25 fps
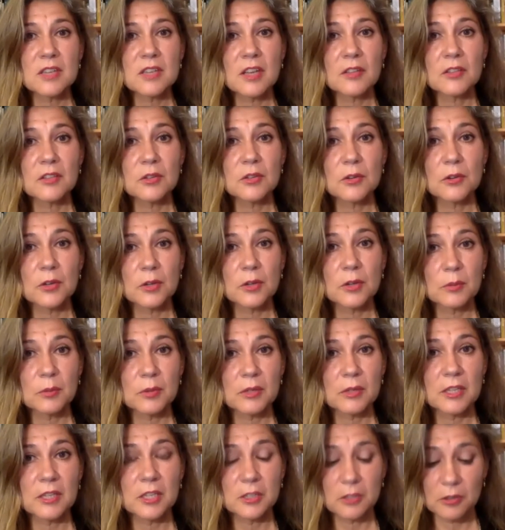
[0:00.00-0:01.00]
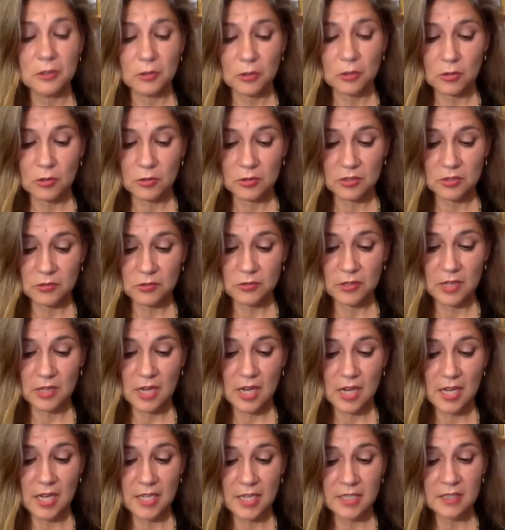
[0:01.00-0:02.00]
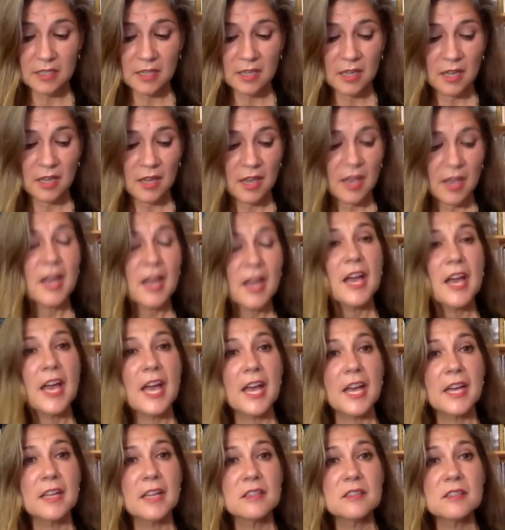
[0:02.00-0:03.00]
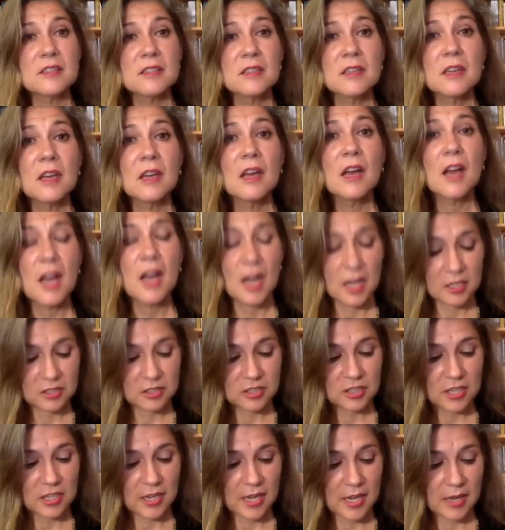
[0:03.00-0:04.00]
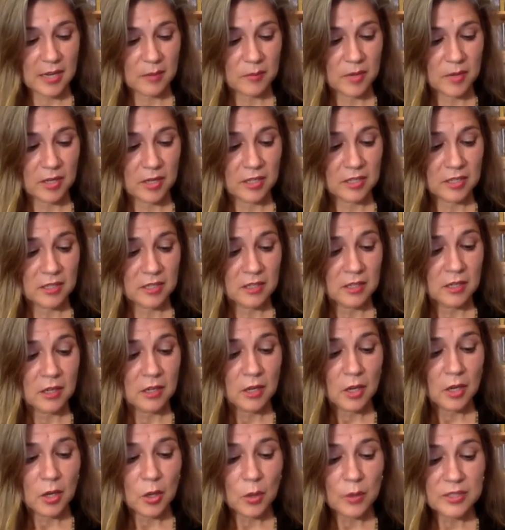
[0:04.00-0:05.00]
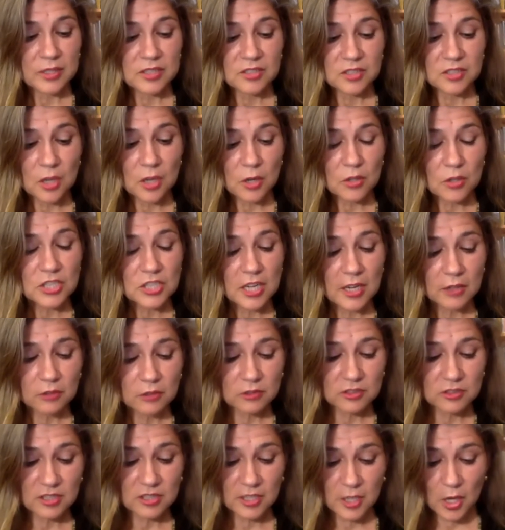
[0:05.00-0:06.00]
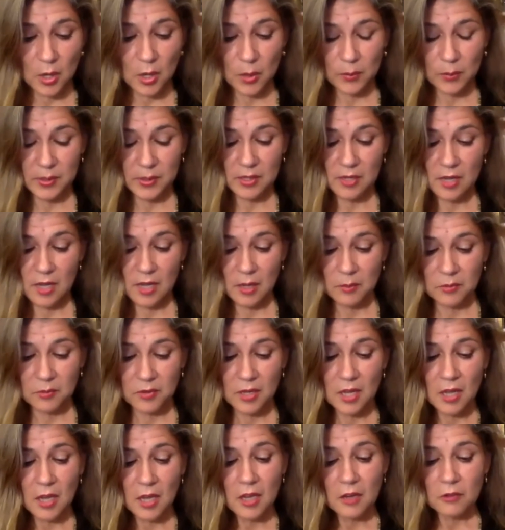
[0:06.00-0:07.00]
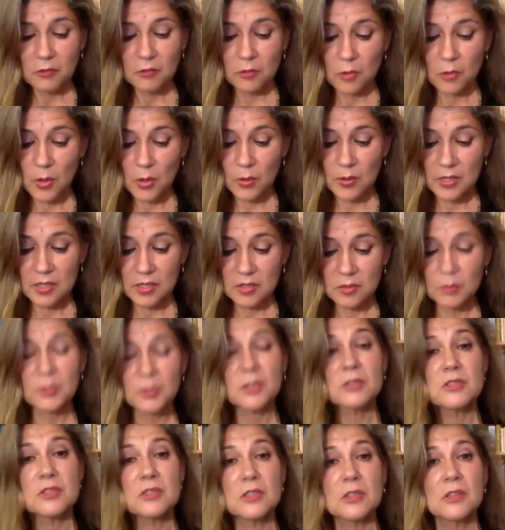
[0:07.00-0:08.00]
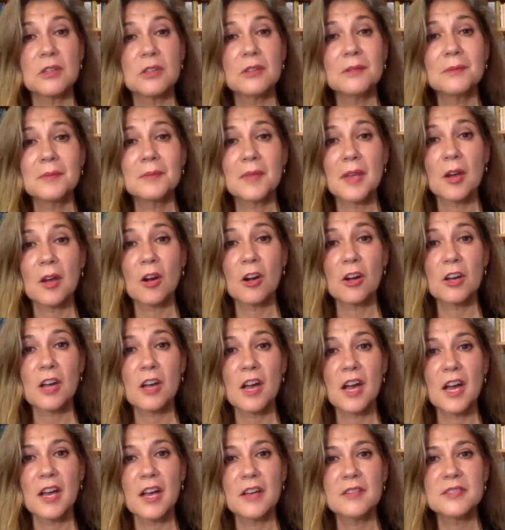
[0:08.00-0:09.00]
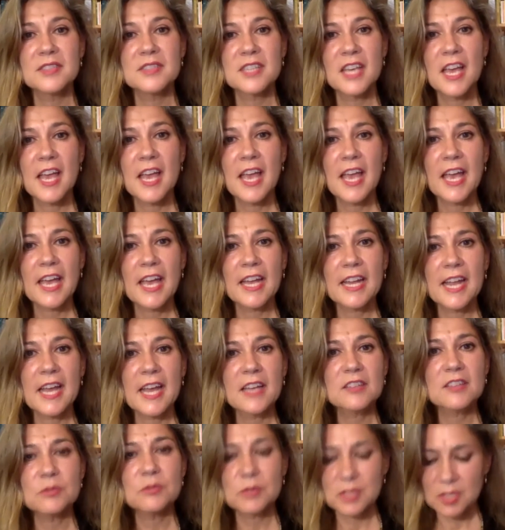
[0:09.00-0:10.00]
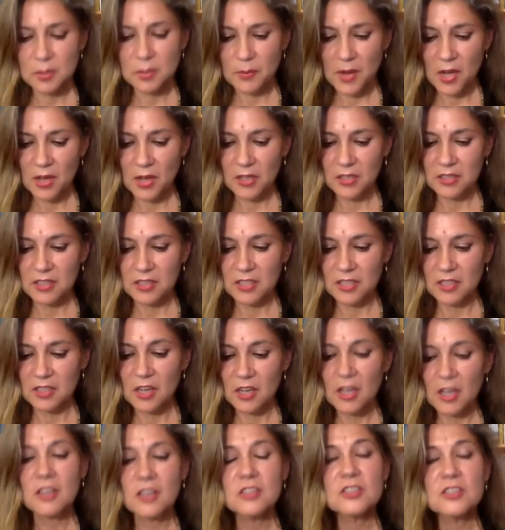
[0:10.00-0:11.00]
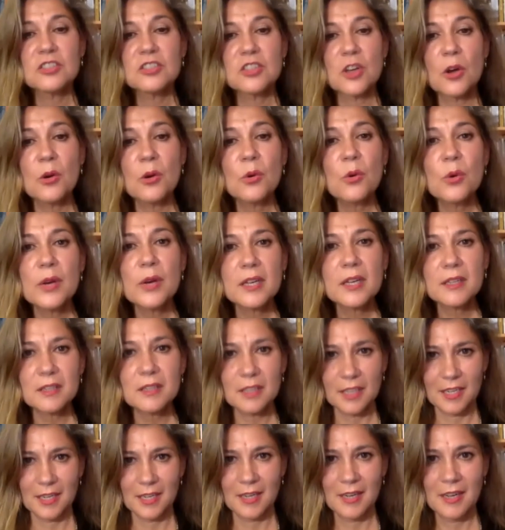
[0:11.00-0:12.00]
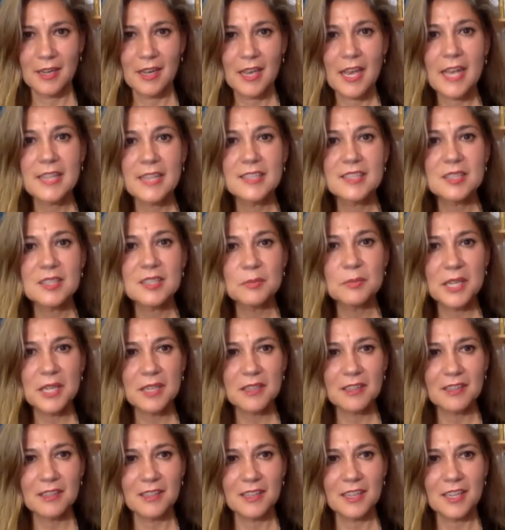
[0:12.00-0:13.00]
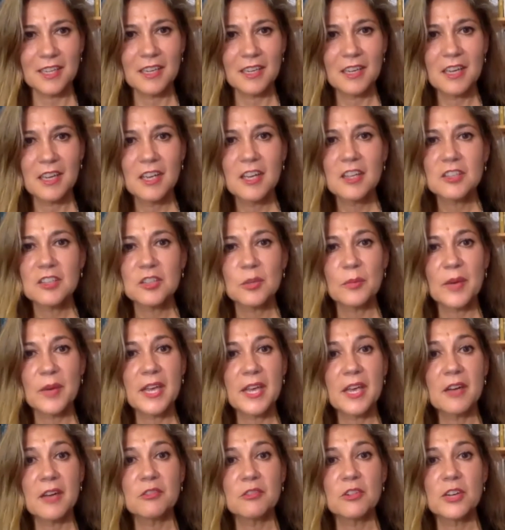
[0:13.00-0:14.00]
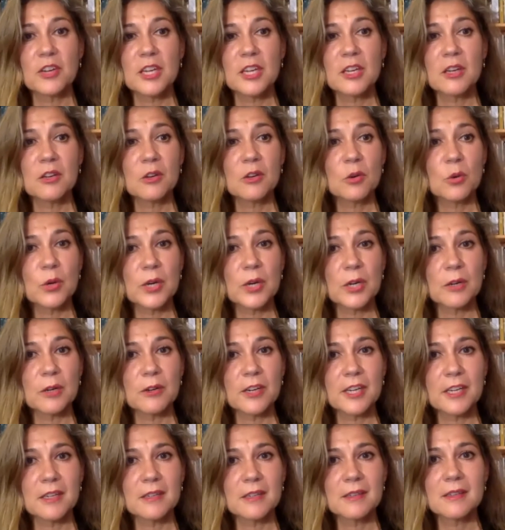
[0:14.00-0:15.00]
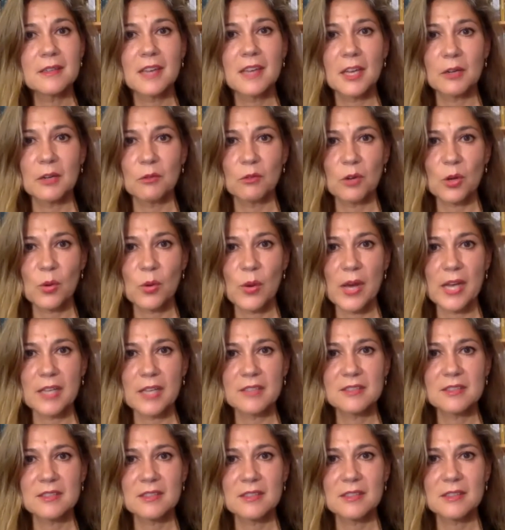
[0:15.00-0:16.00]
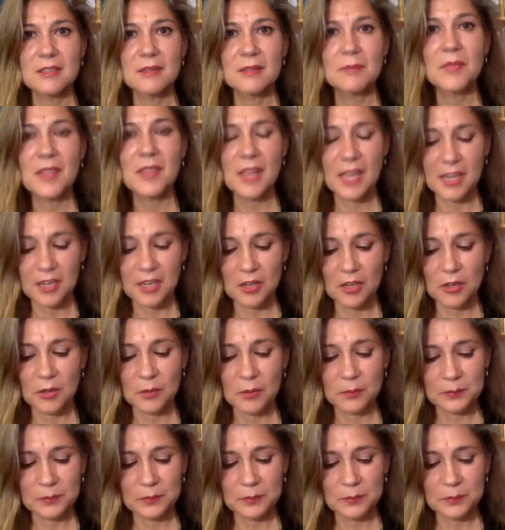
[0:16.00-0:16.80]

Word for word: at the Neue Berliner Kunstverein, and Antje Ehmann, who has so generously opened up Farocki's personal archives and has responded so quickly and speedily to my every query and request. Thank you.